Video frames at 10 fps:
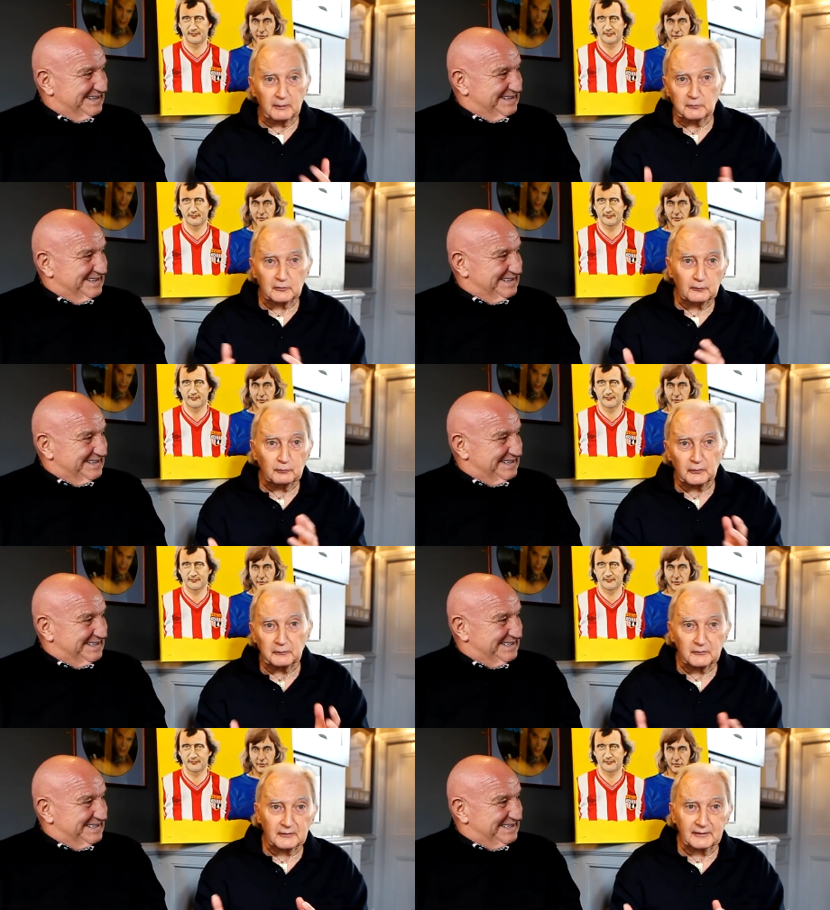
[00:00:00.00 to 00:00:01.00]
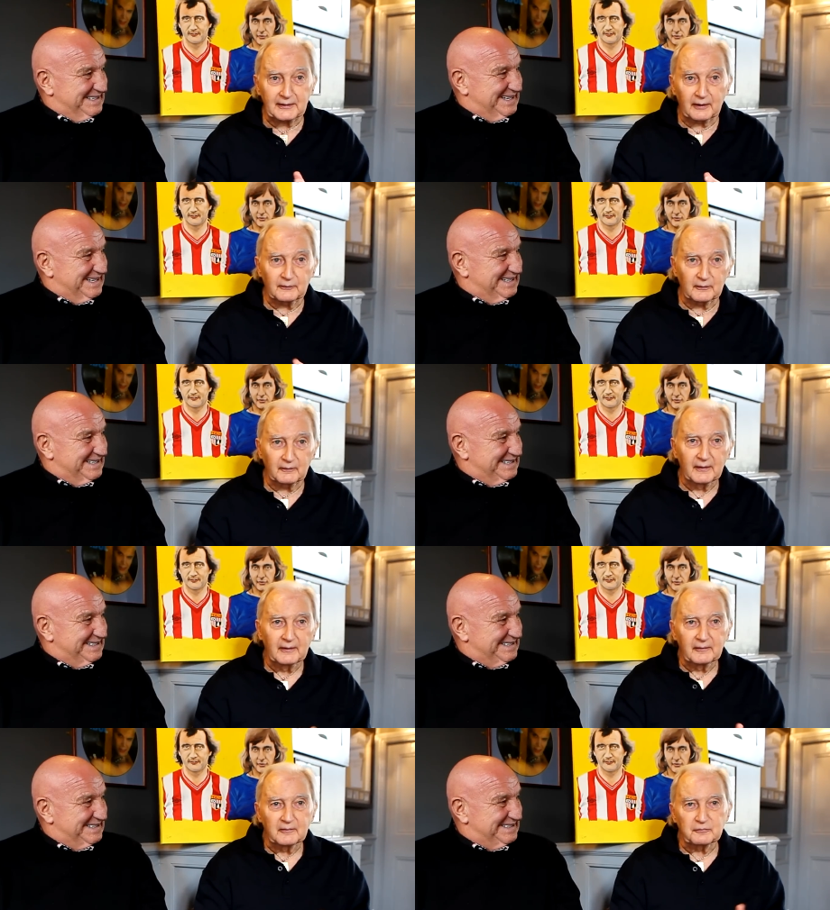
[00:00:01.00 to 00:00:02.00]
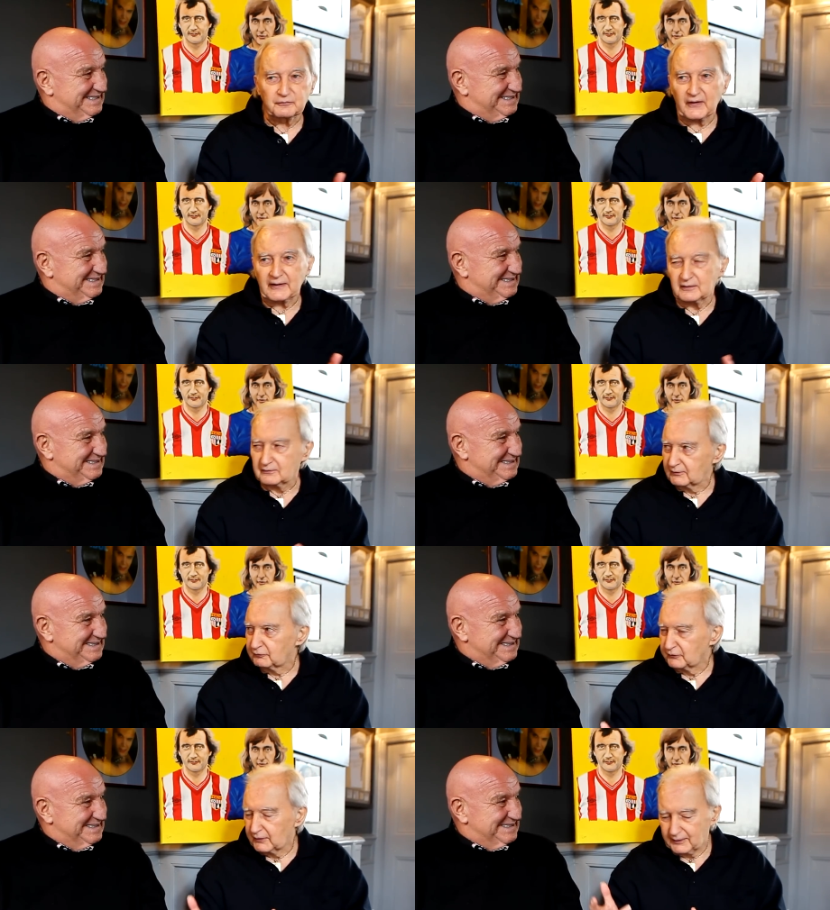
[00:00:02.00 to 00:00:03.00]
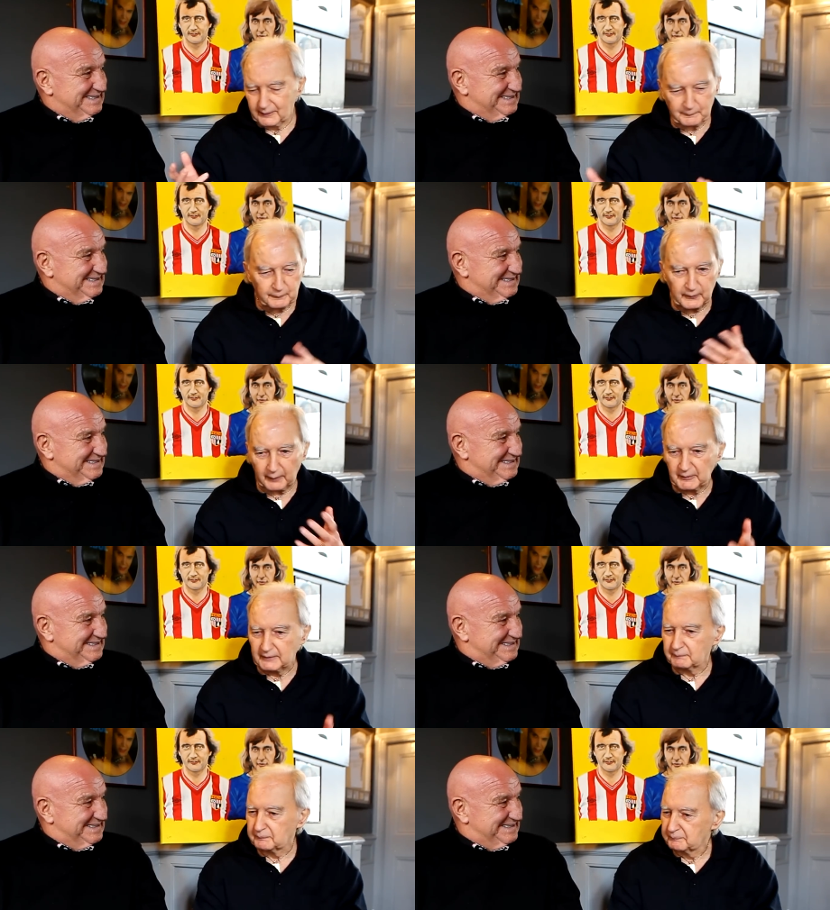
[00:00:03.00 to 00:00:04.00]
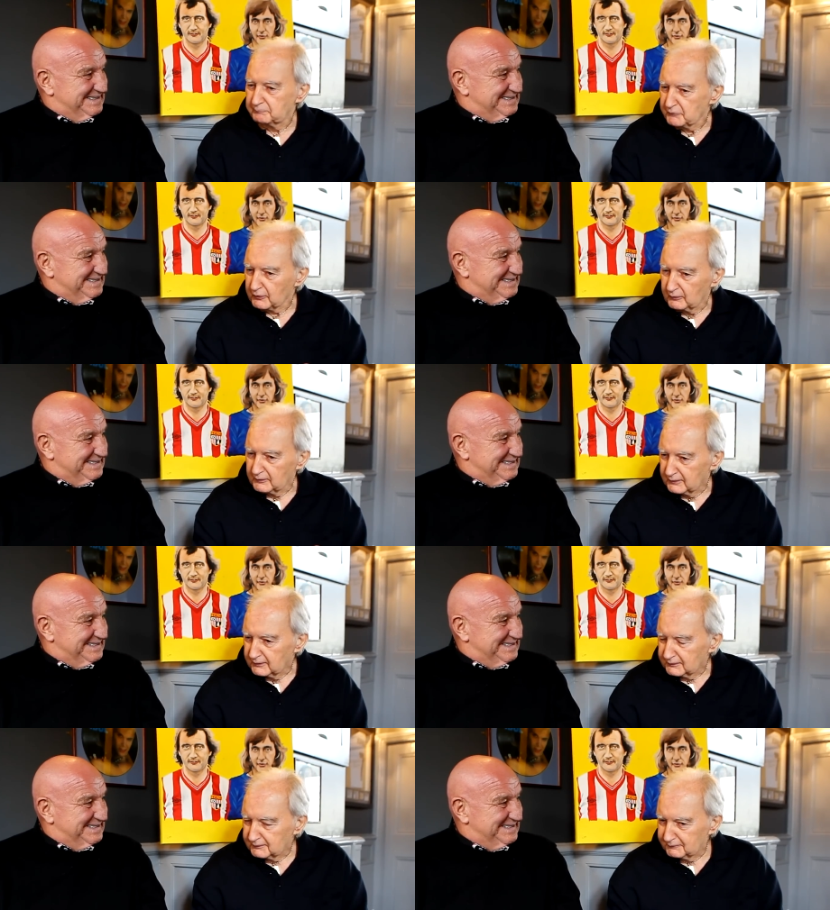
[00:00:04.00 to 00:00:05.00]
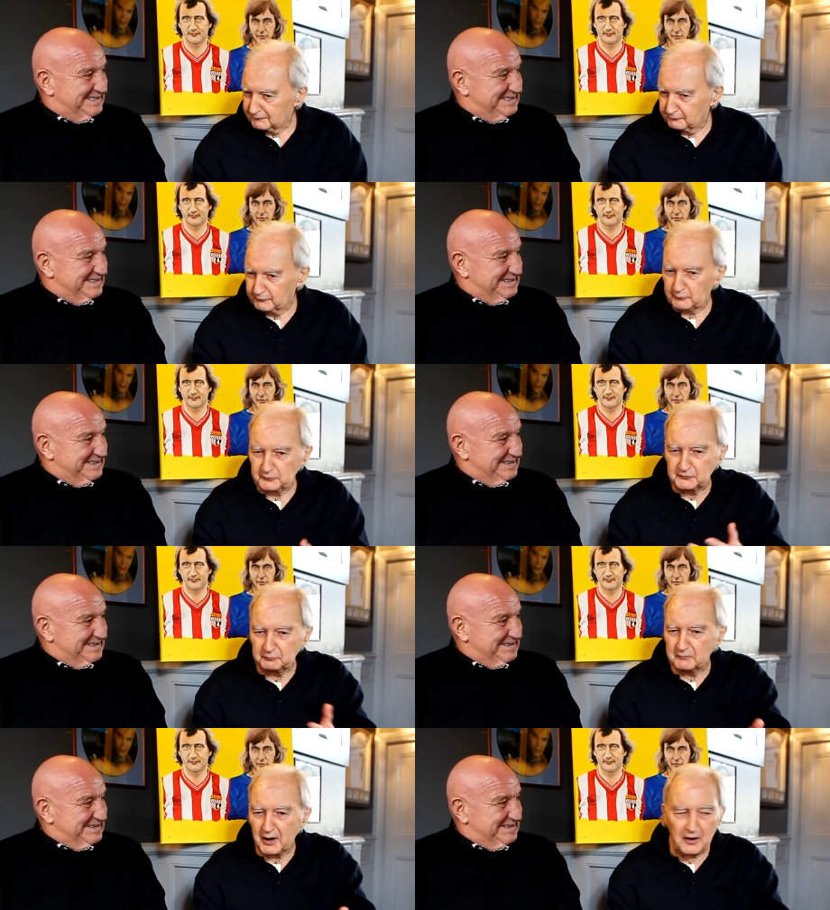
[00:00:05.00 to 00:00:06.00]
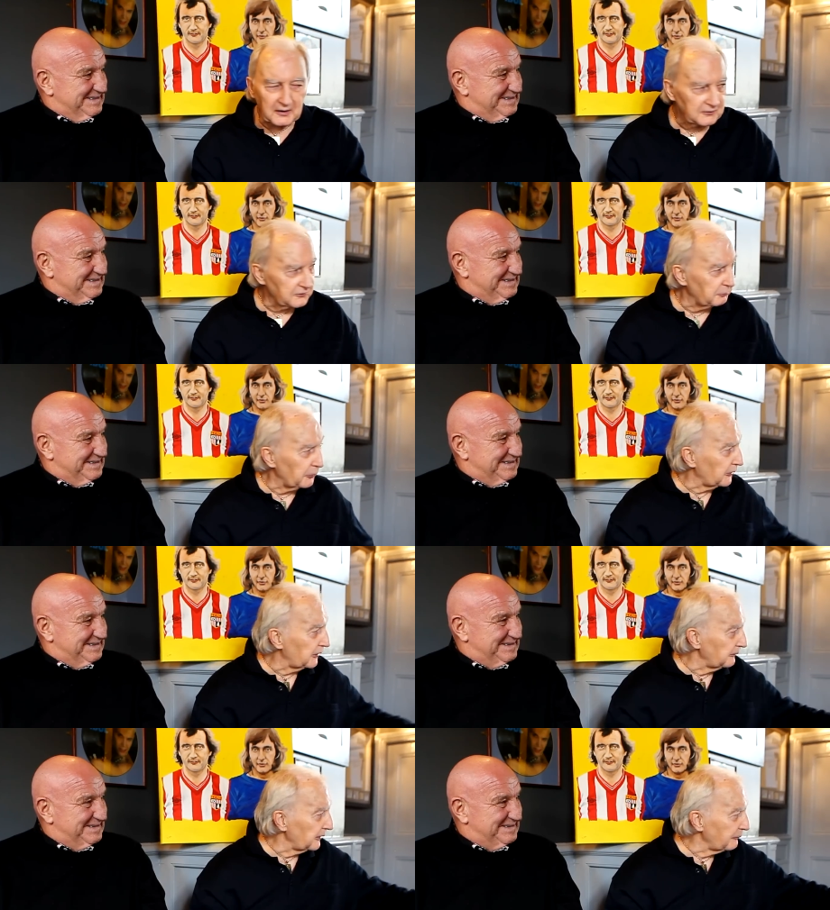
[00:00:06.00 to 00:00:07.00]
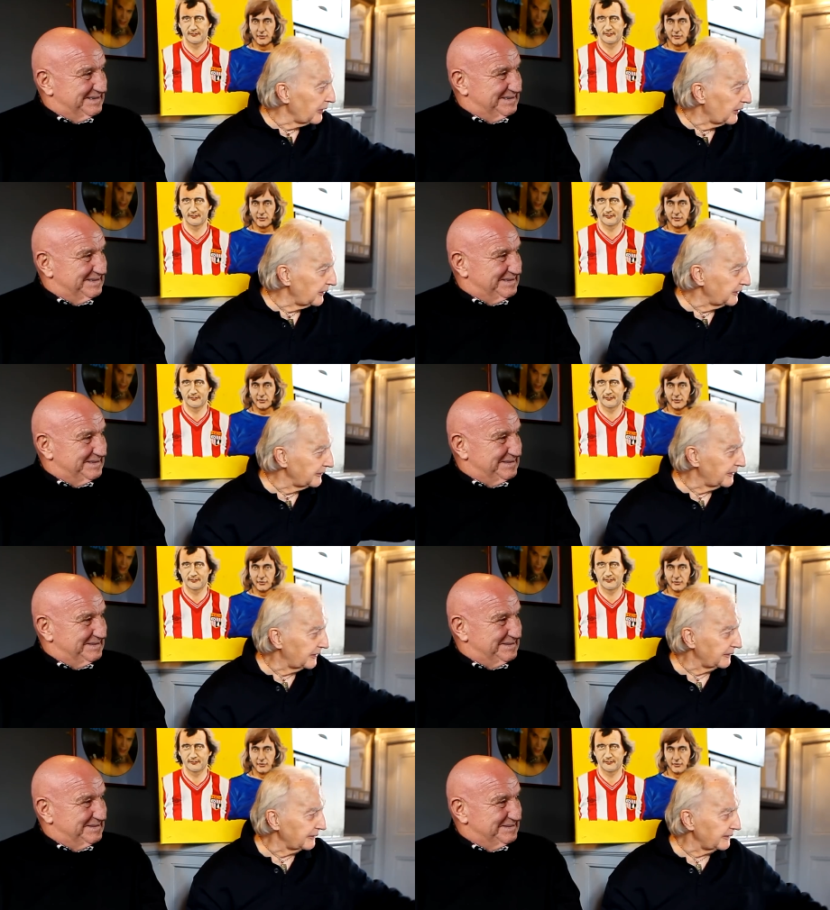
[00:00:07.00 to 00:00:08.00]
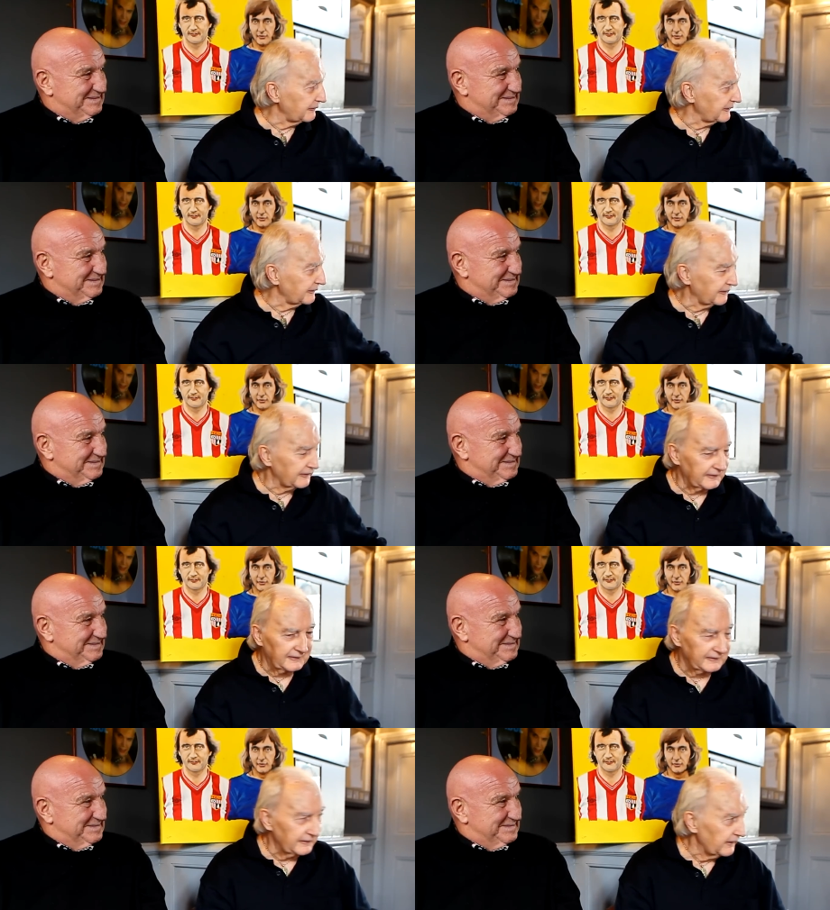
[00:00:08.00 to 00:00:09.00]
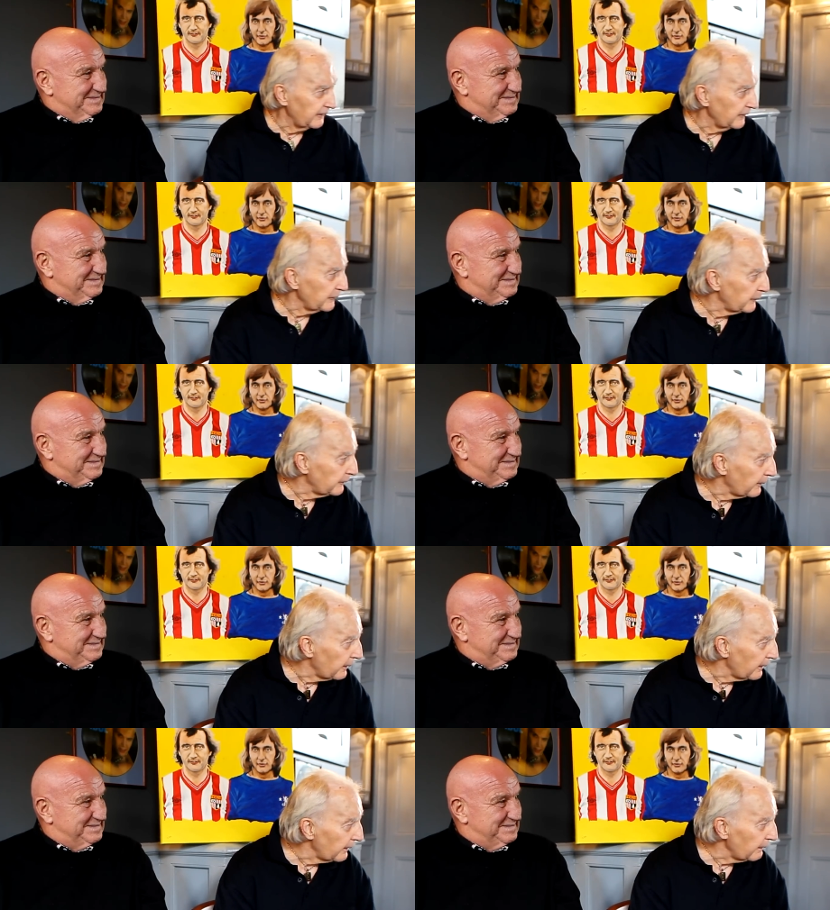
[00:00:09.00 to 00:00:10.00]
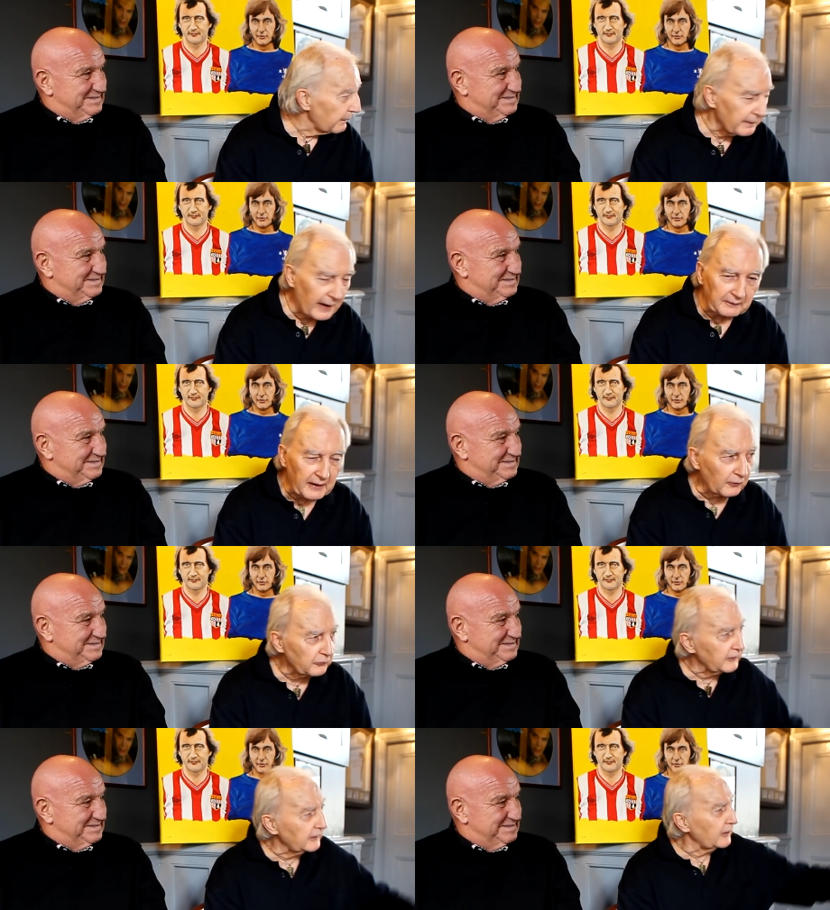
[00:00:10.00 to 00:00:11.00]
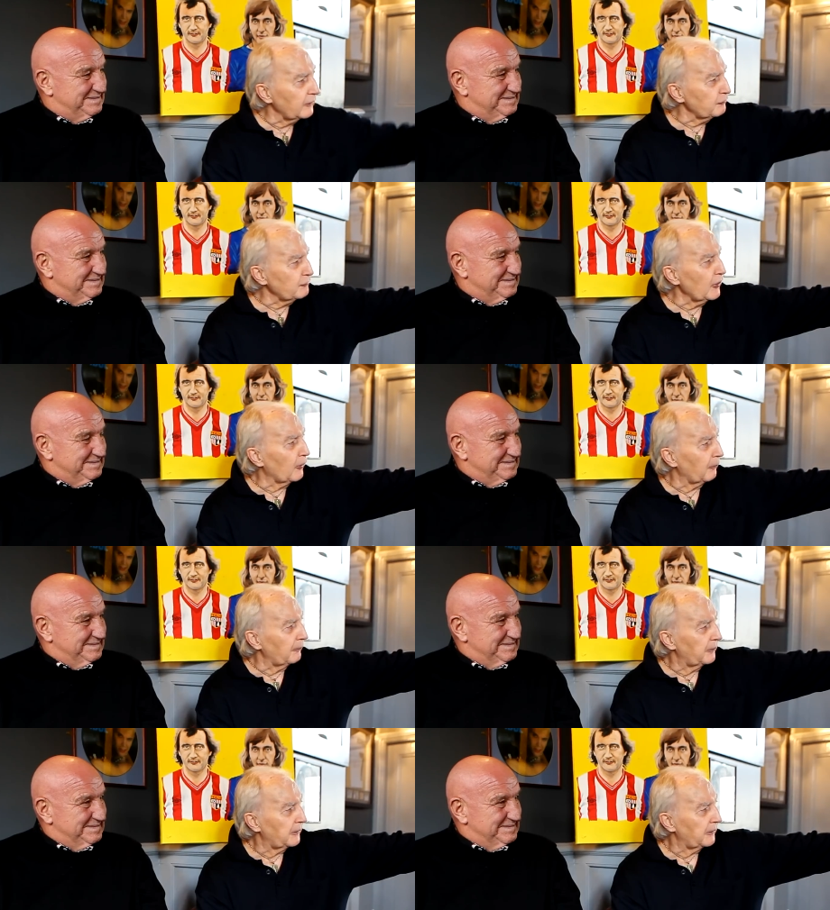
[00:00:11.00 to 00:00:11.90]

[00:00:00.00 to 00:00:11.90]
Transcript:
Speaker 1: it? It was all, you know, the fantasy. I mean, what was Martin's book? When Martin, the... Hooligan. No, the film.